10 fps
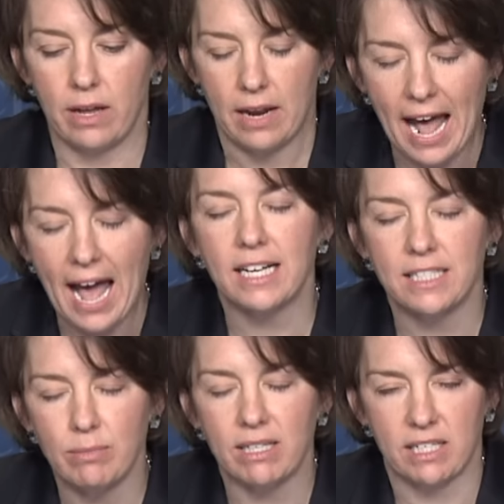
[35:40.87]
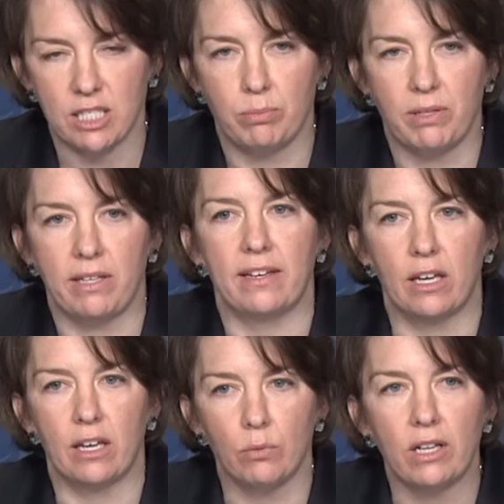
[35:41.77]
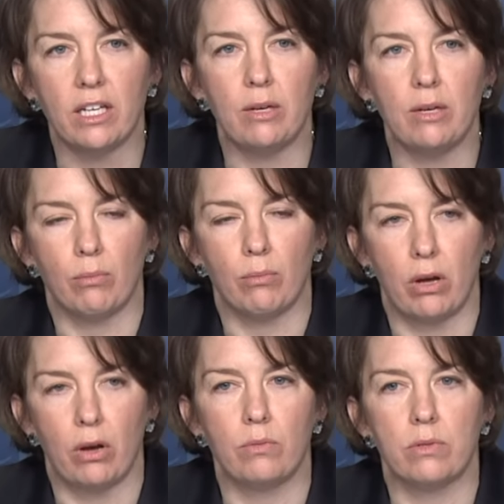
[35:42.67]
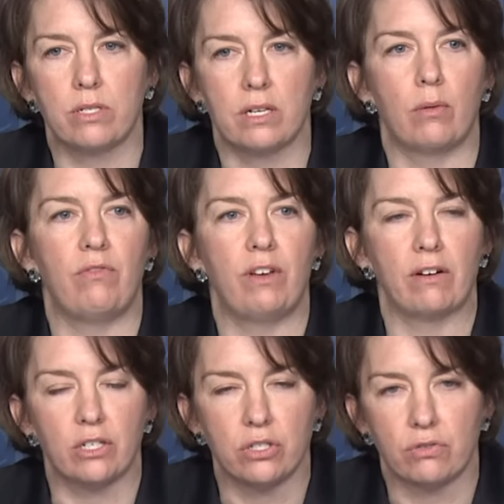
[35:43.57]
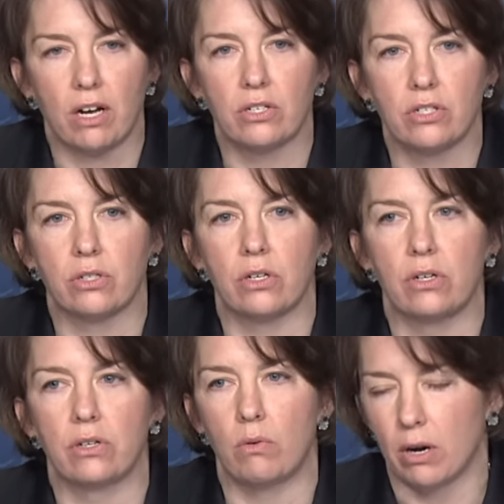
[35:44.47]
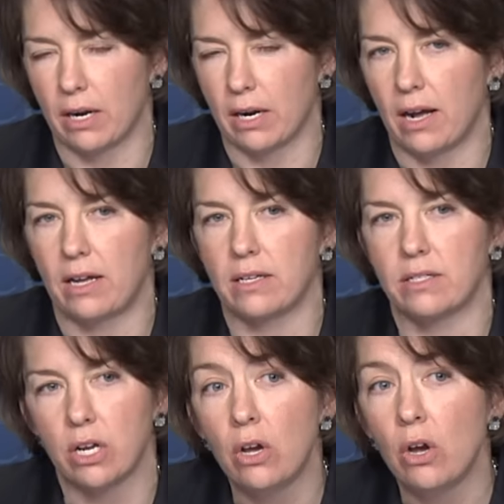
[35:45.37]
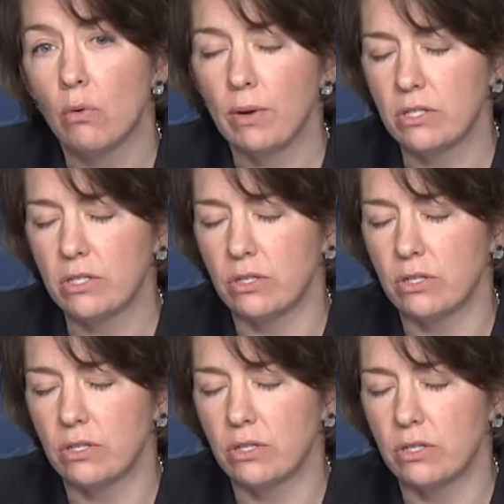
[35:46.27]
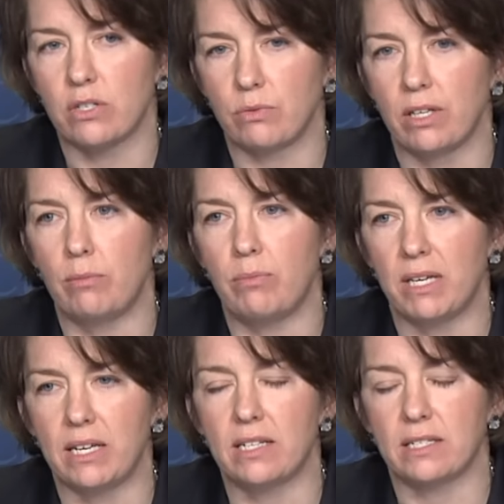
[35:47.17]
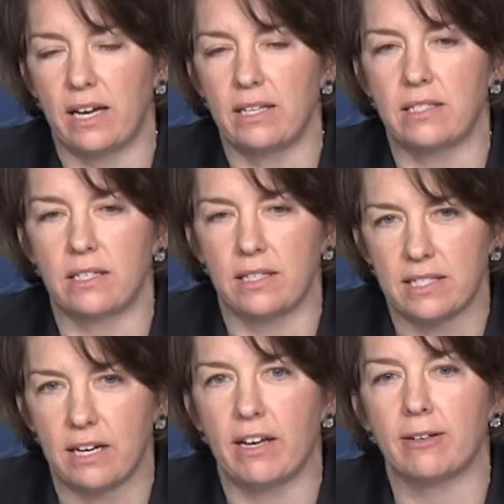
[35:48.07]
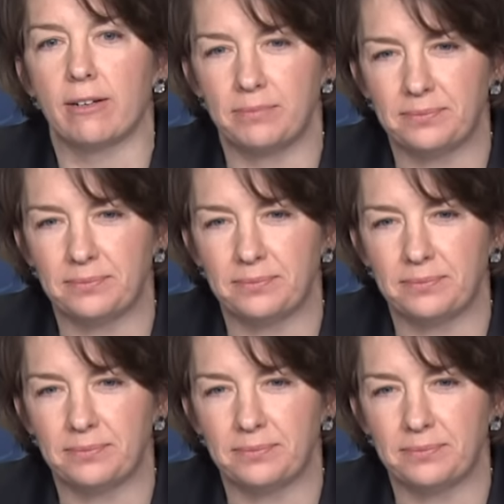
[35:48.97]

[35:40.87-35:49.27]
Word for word: an academic discipline that can really promote some very structured, organized research that gives us really big insights into this area.